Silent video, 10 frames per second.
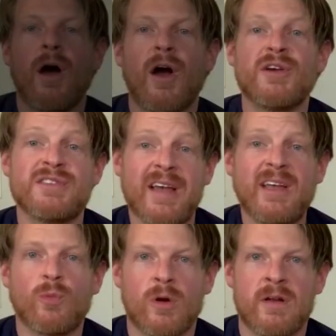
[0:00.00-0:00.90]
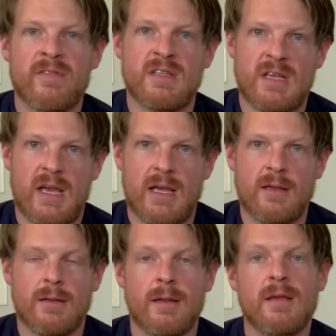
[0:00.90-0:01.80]
Our second word of the
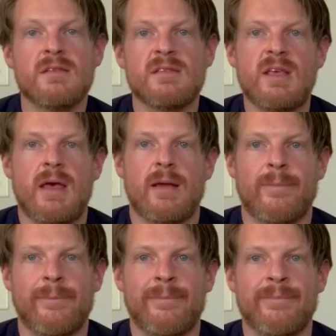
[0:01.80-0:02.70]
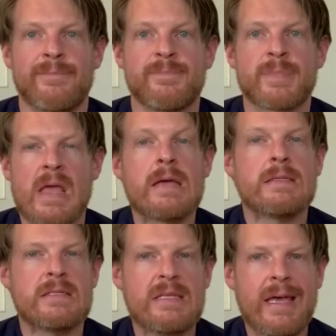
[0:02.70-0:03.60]
day is sing.
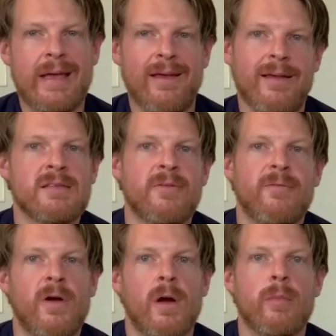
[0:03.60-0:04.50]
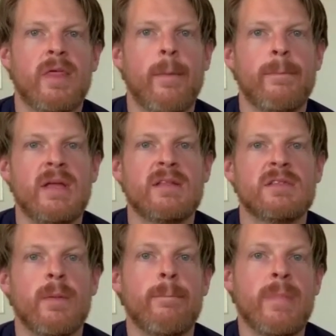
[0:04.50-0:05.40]
Sing is a verb that
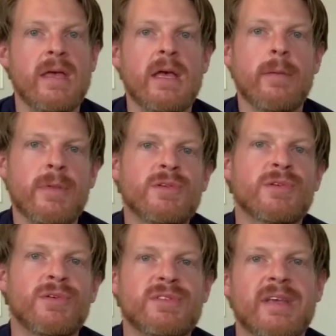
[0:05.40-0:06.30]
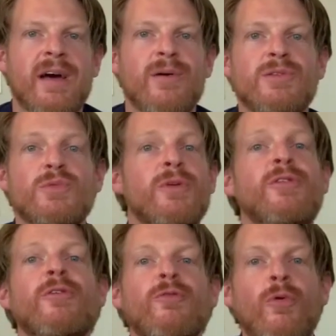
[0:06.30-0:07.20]
means making musical sounds
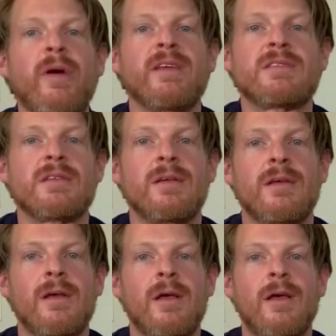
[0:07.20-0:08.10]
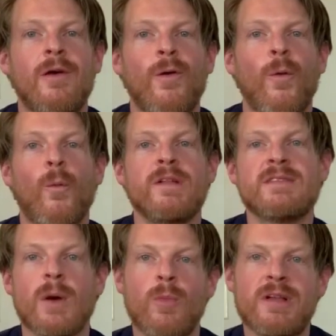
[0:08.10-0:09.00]
with your voice. When
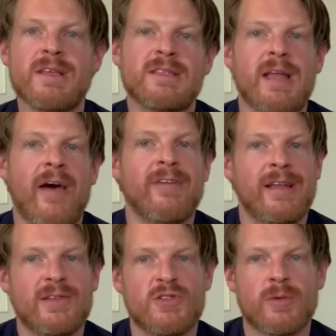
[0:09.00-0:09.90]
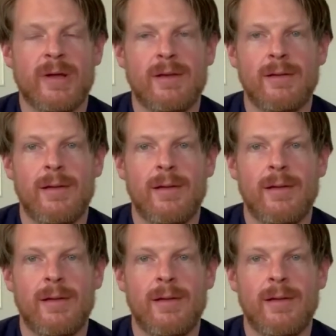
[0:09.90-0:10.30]
someone doesn't have an instrument,